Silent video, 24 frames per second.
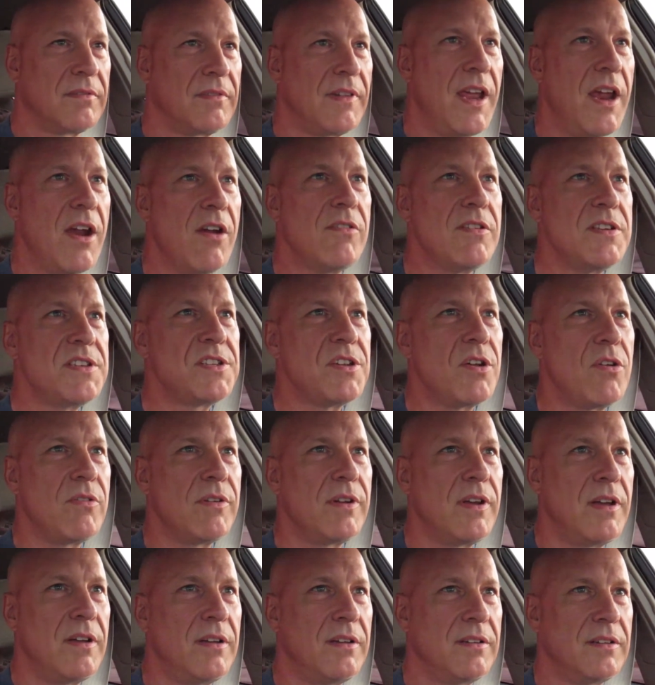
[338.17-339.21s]

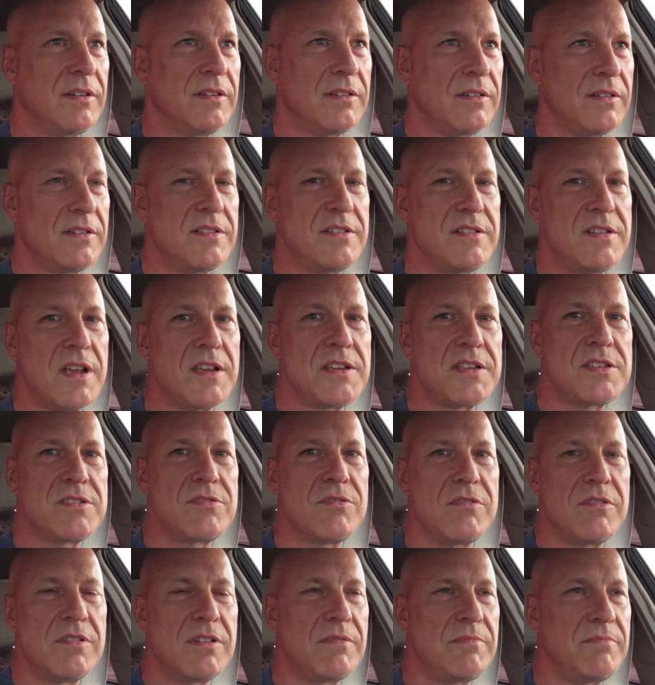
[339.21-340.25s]
Arizona dust
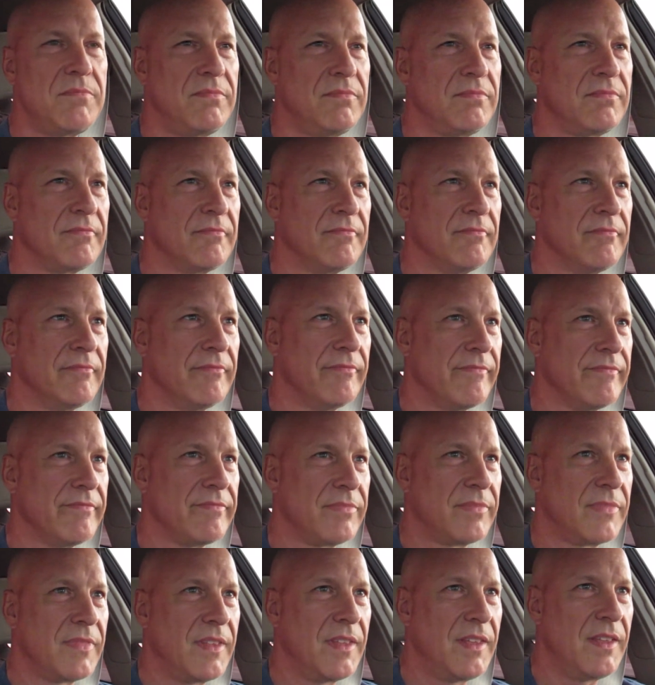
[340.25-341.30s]

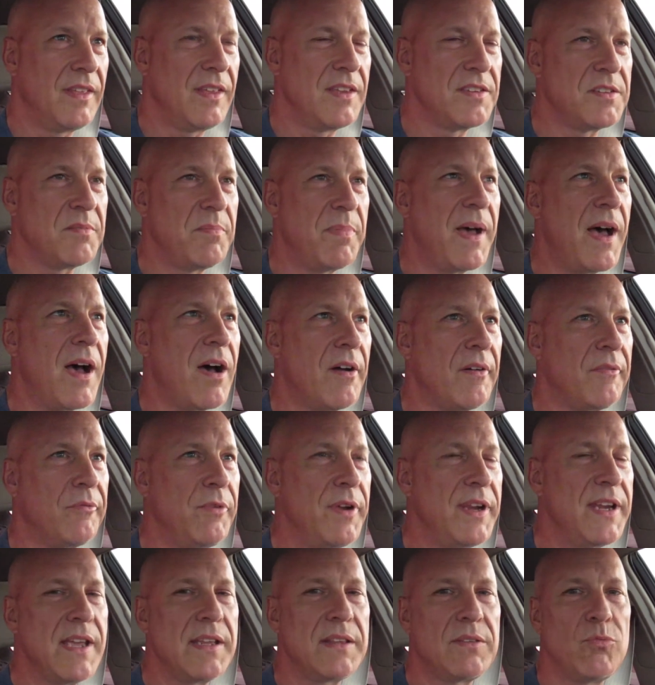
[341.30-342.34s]
storm is about.
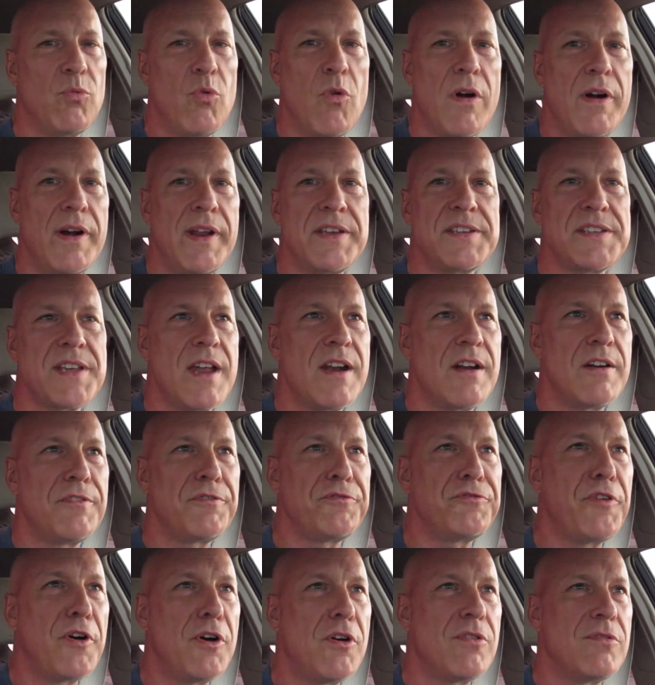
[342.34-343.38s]
We get warnings on our
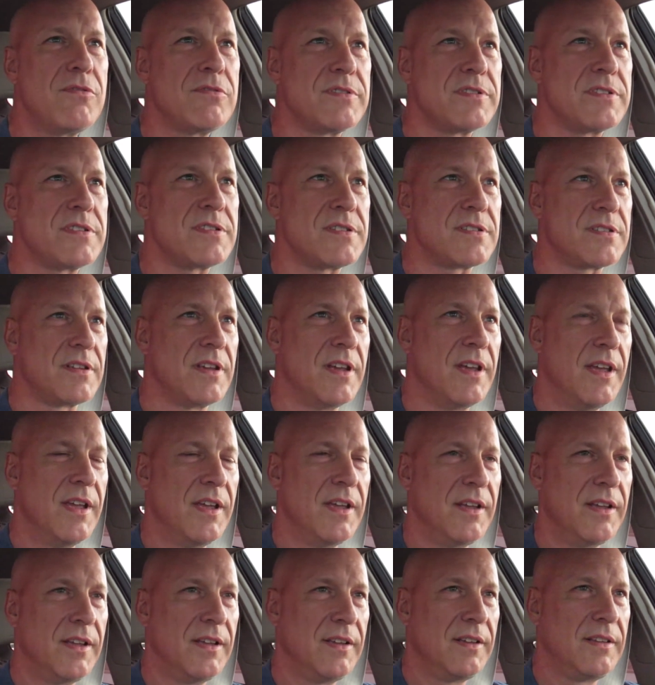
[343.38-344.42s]
phones,
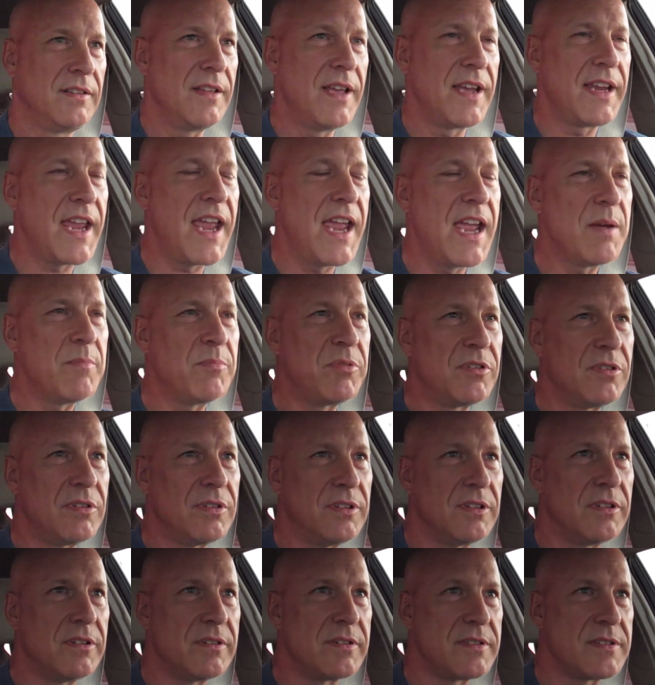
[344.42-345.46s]
like Amber
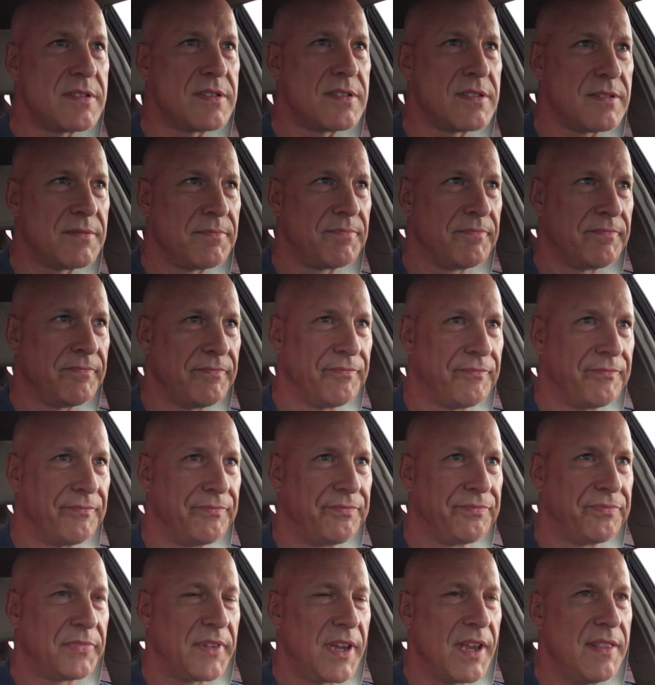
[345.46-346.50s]
Alerts,
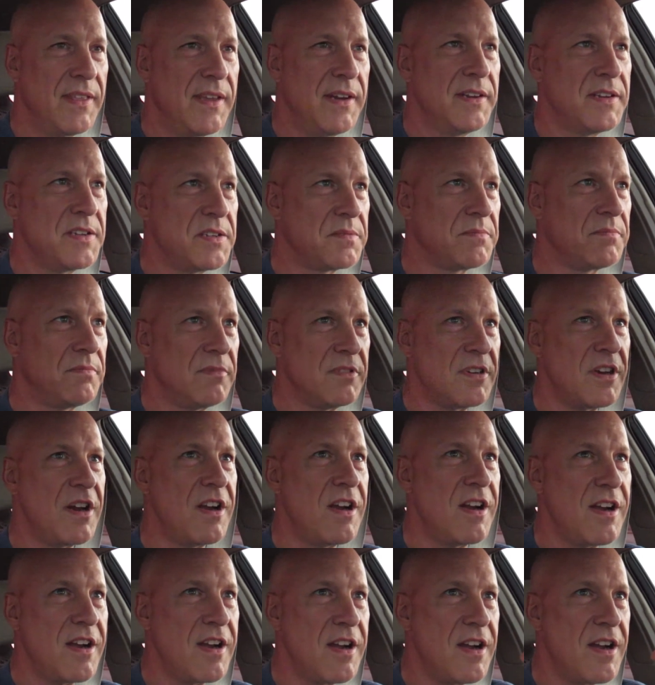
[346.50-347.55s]
and they just
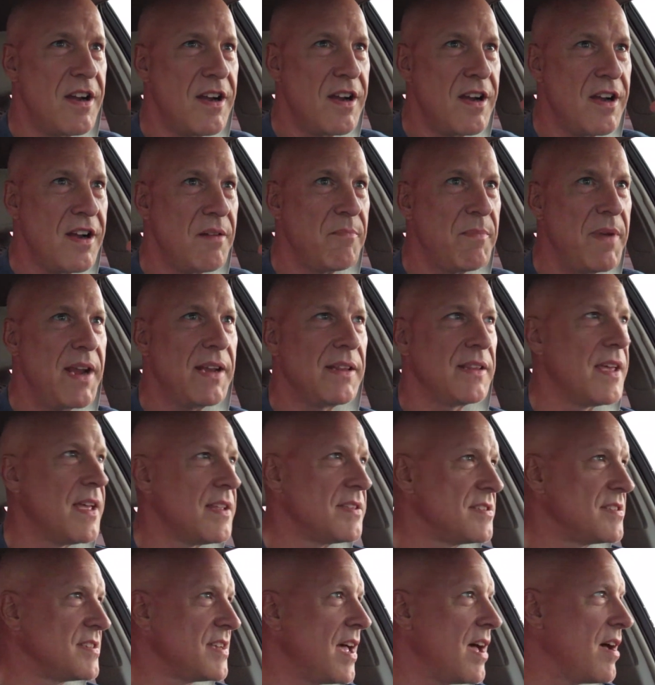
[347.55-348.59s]
make
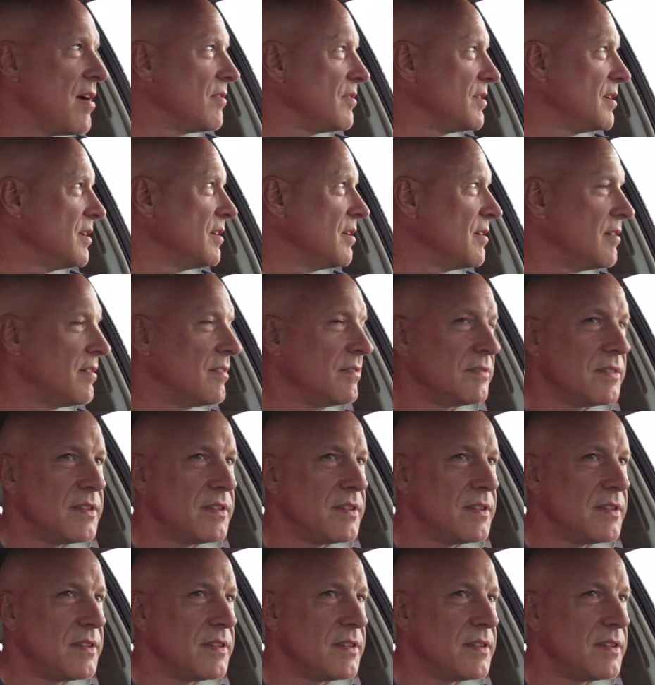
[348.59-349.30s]
that sound, you know.